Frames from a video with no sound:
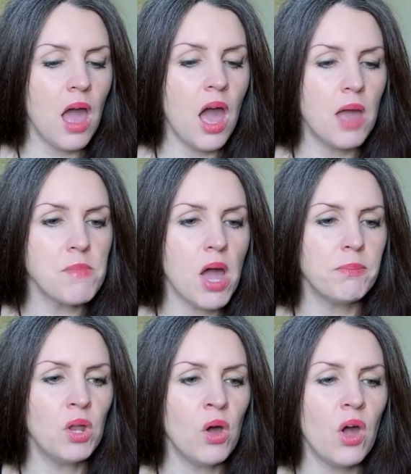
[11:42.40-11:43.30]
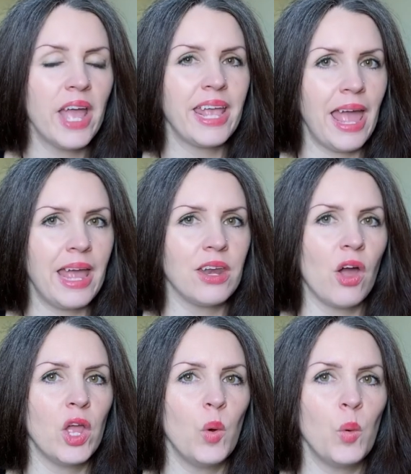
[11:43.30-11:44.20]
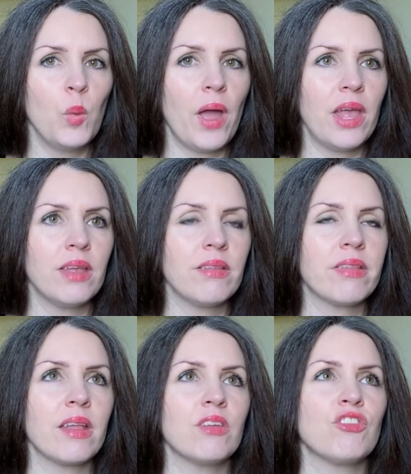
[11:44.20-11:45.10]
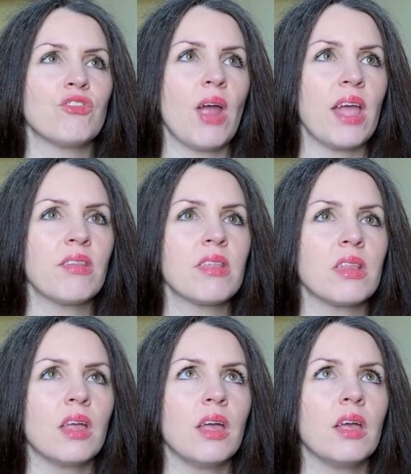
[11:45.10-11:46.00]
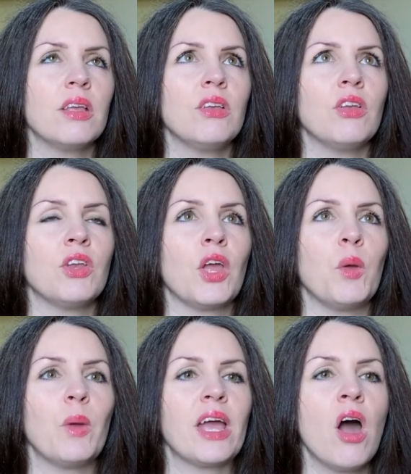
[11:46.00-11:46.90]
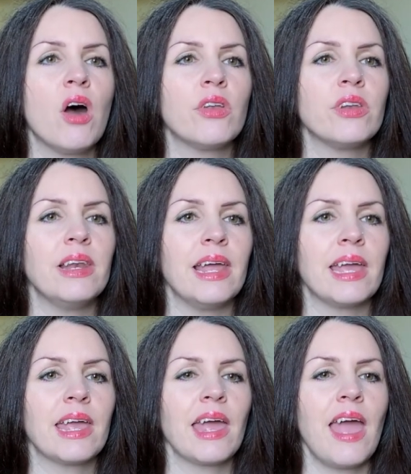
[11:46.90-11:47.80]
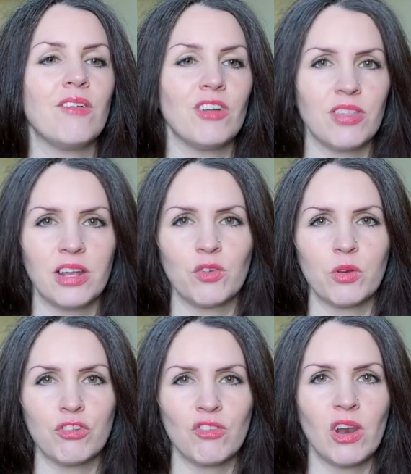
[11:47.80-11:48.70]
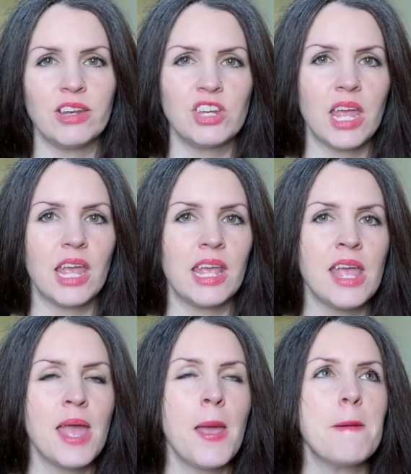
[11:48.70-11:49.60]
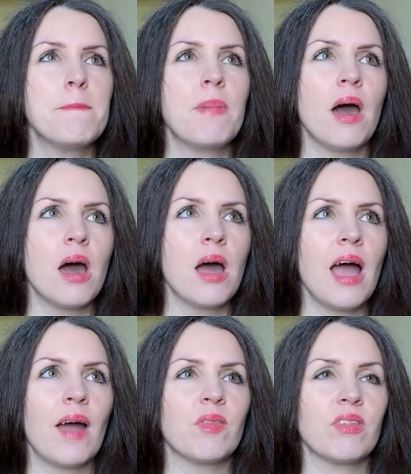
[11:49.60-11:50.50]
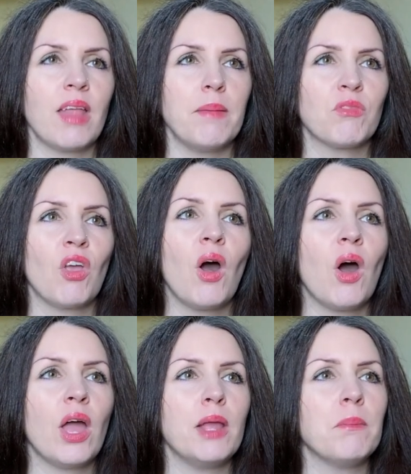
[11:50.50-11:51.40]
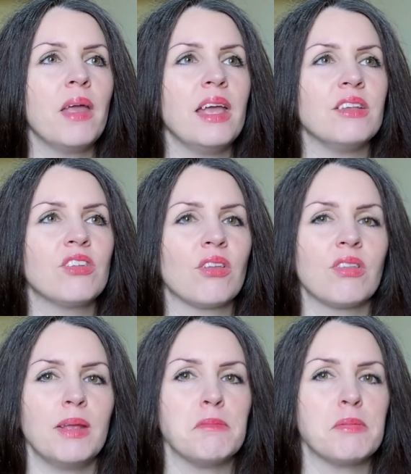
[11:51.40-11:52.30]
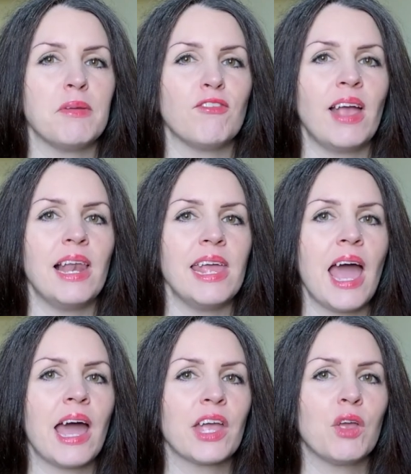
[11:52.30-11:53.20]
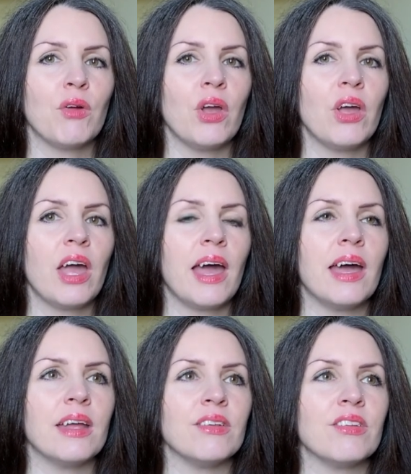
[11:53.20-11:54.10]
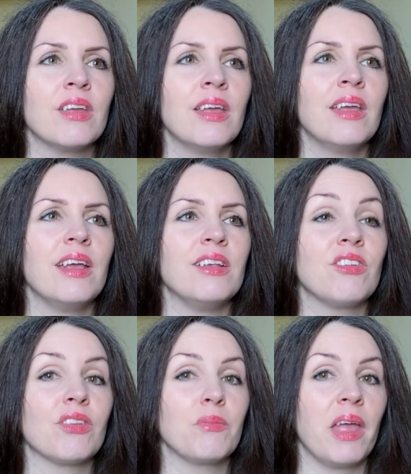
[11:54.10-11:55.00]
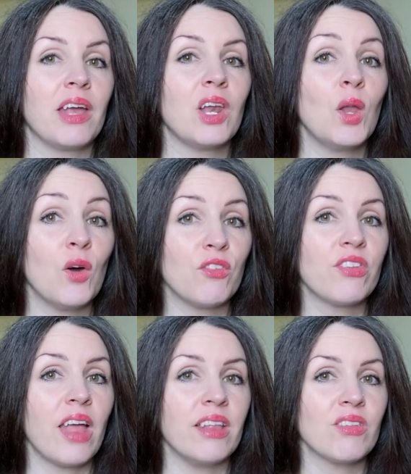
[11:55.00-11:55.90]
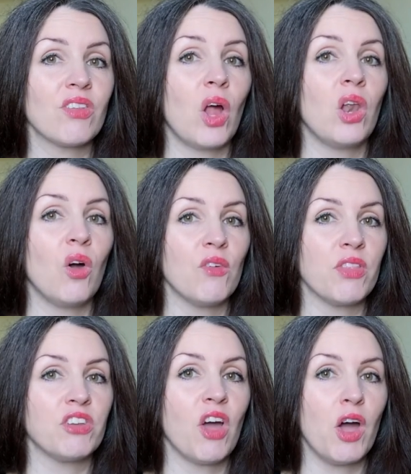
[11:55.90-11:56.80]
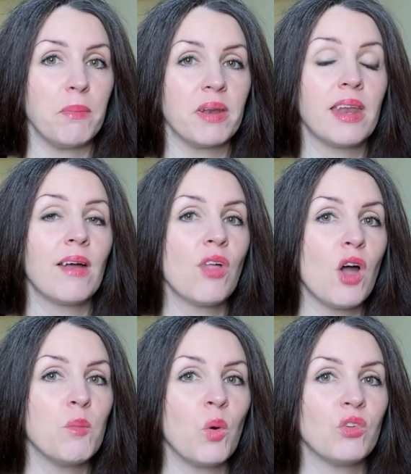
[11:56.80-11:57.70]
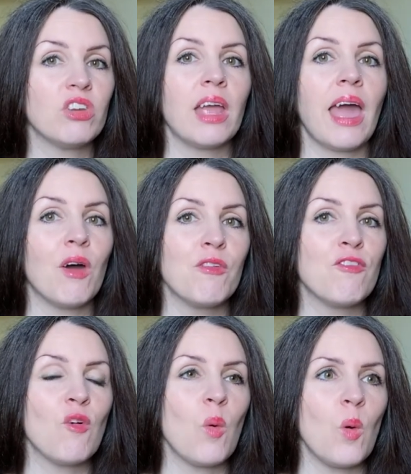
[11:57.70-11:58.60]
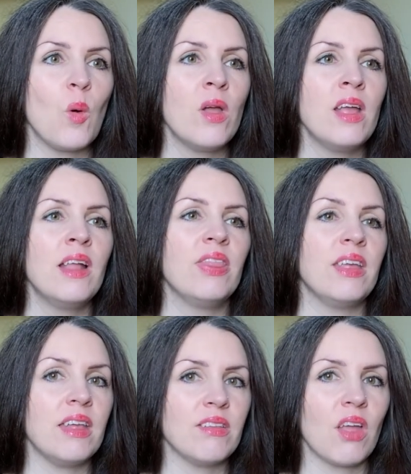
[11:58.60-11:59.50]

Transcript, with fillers: Um, I'm not, again, I always stress that, you know, we can't link everything to astrology but at the same time, it does seem to be fairly accurate and it does make a lot of sense a lot of the time. And now that I'm watching out for these